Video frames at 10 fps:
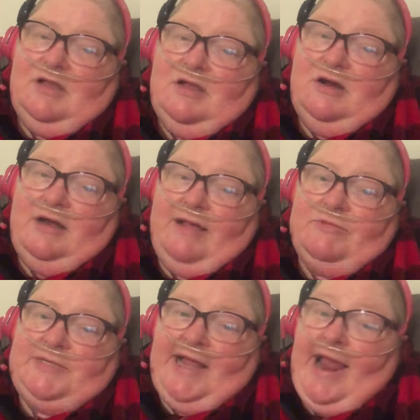Her name
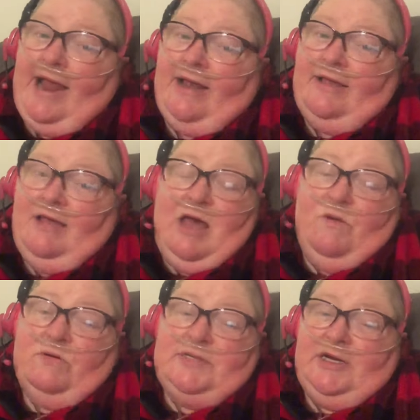was Anna. I
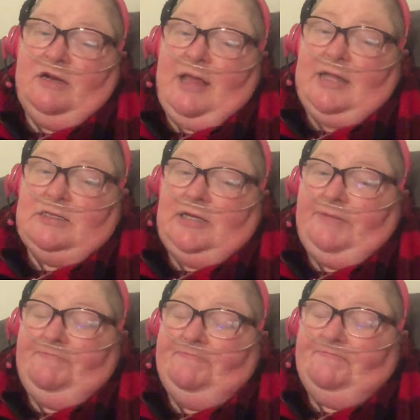won't say her last name.